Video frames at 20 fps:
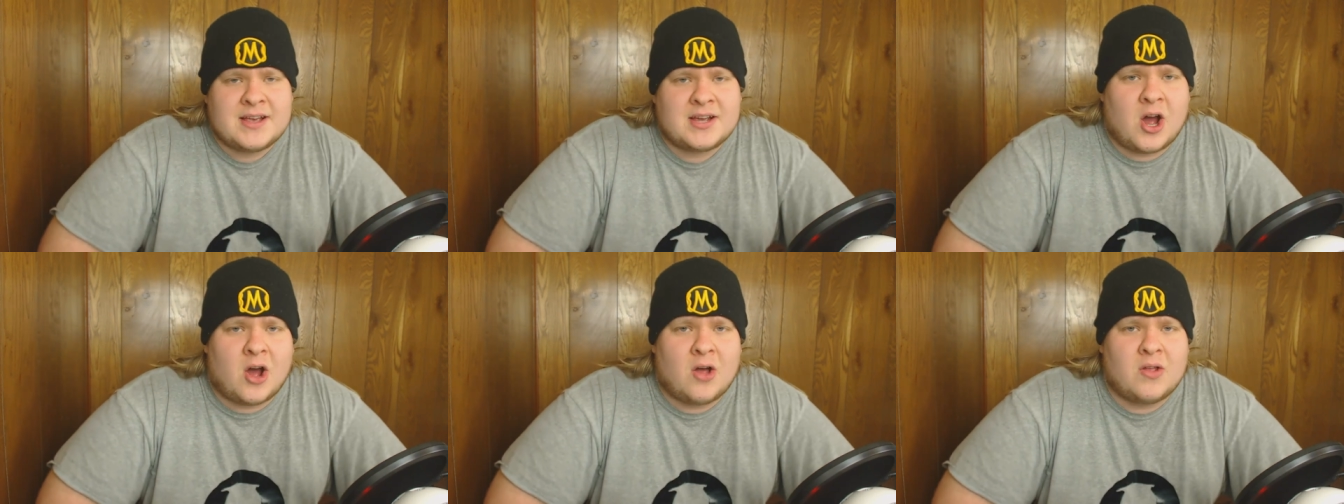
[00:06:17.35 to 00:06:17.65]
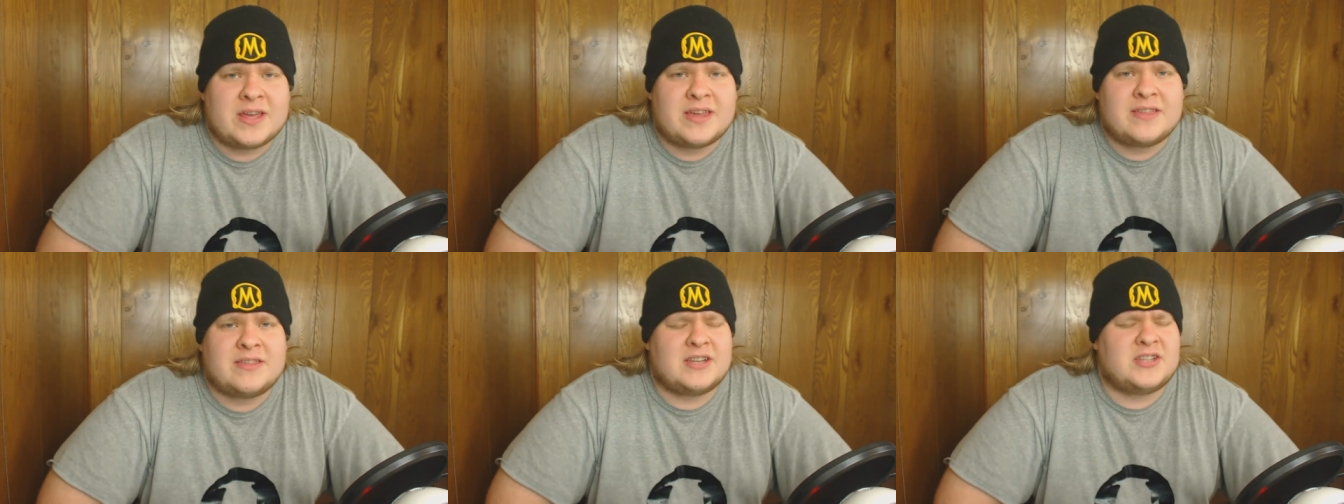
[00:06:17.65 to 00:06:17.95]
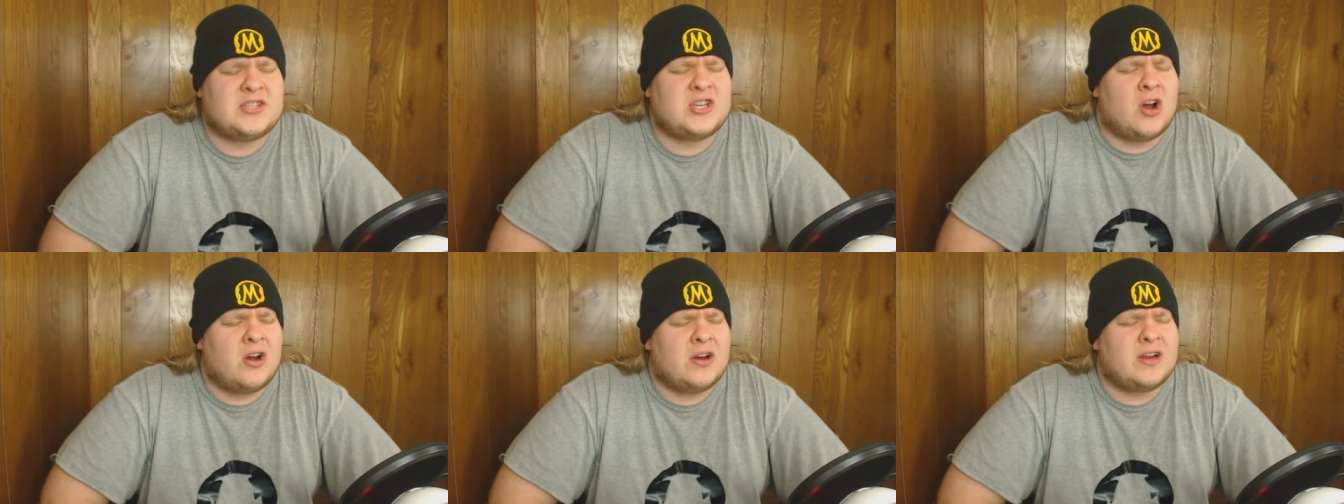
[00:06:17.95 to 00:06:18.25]
calling
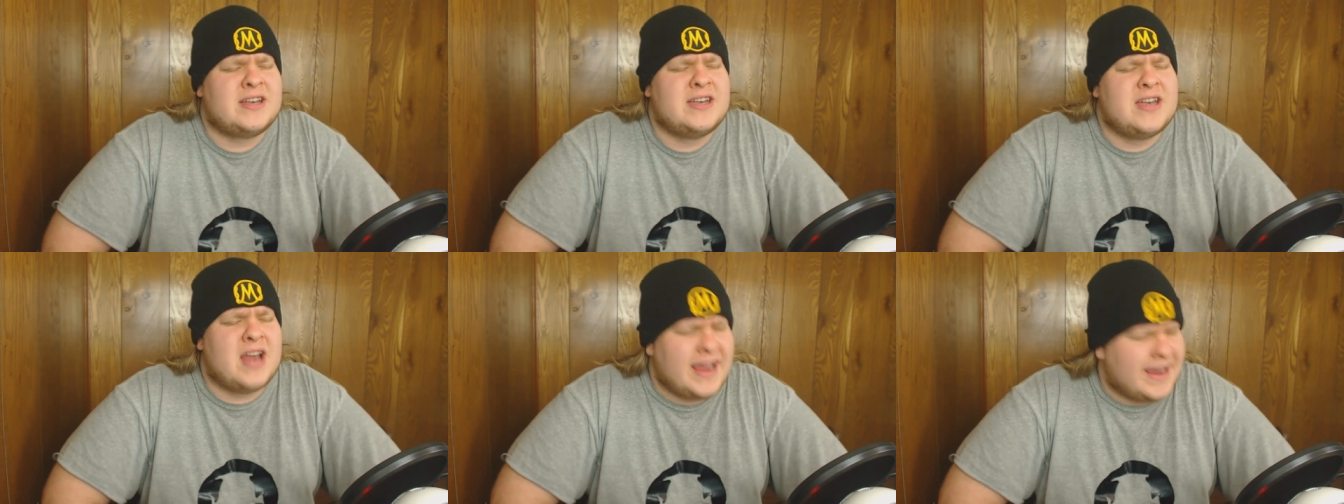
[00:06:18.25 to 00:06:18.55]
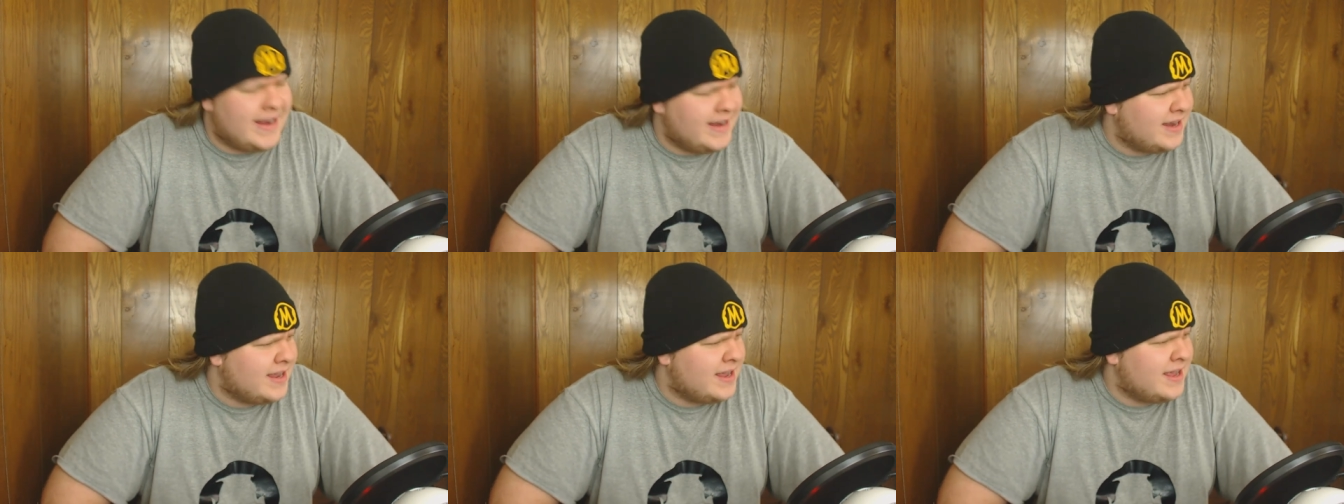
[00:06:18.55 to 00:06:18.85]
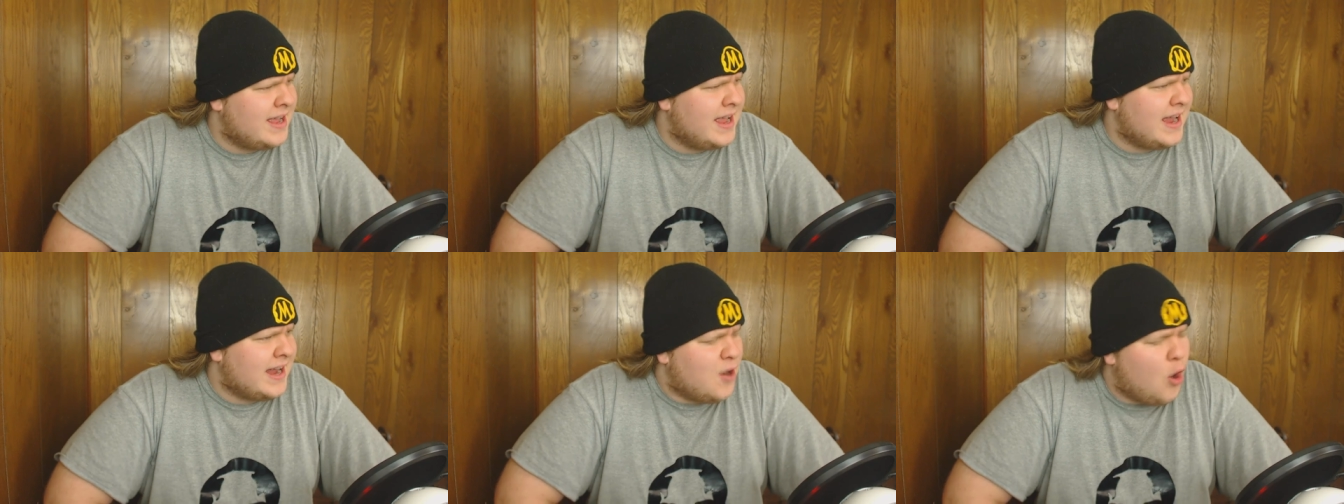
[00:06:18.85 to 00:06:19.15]
The Dark Knight
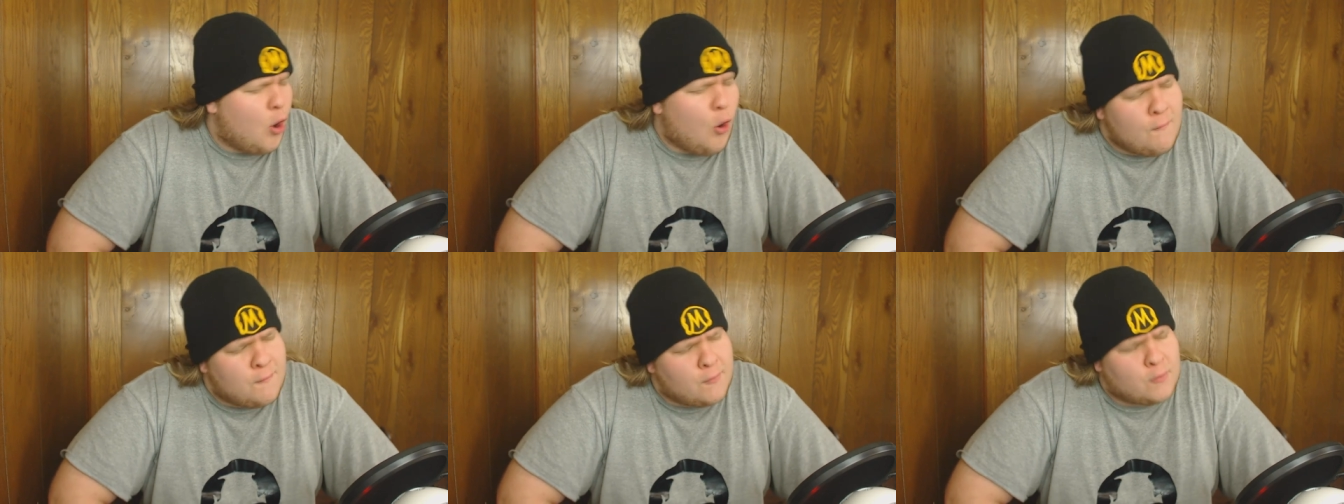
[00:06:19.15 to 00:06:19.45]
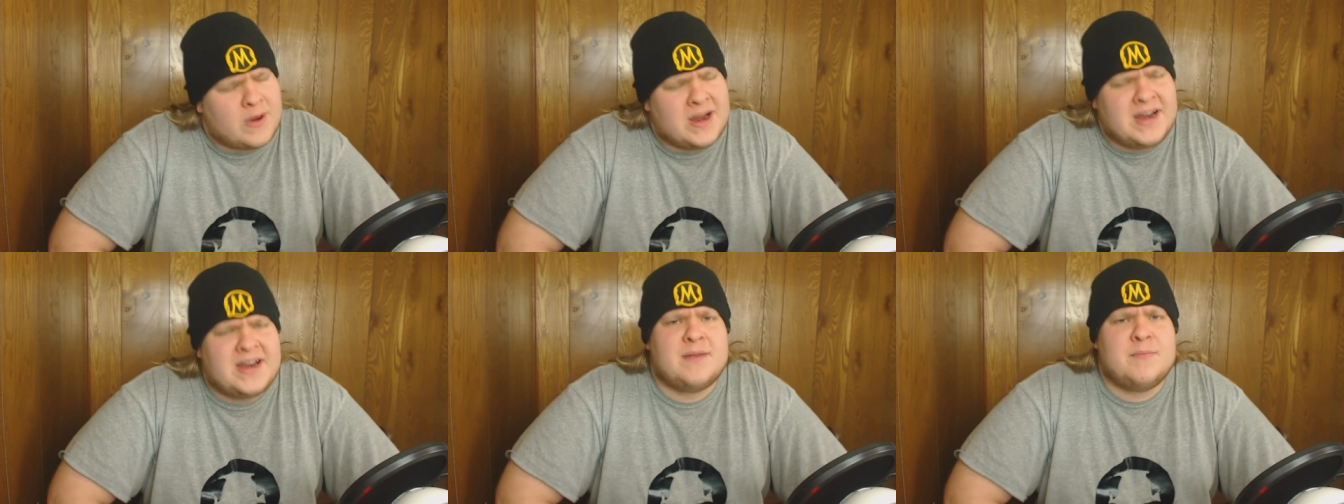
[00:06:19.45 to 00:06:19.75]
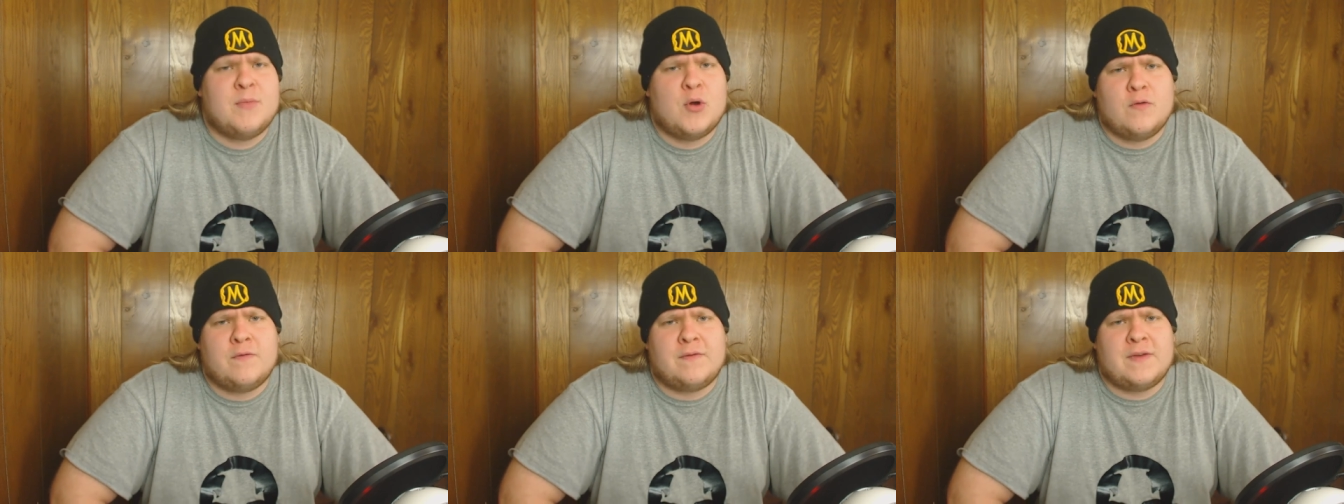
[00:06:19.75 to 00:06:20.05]
an
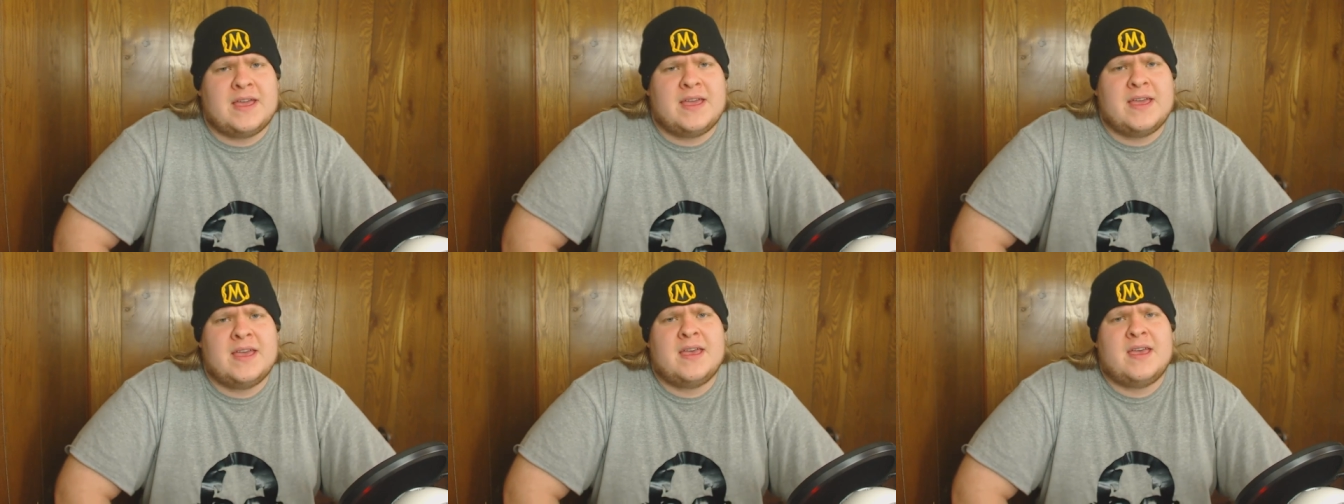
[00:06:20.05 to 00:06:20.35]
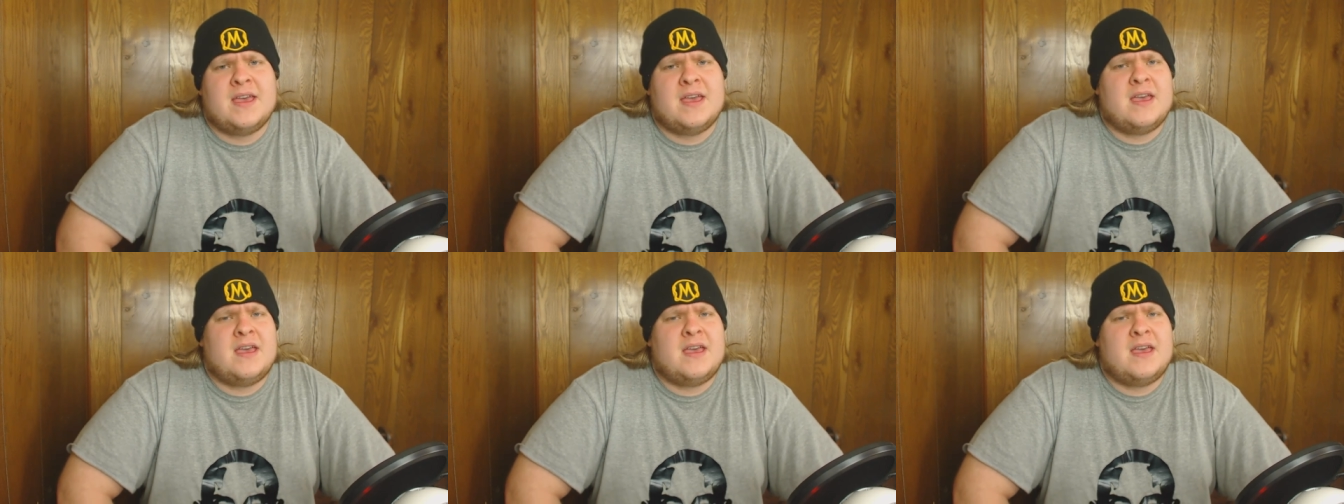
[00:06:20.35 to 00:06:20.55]
overrated movie.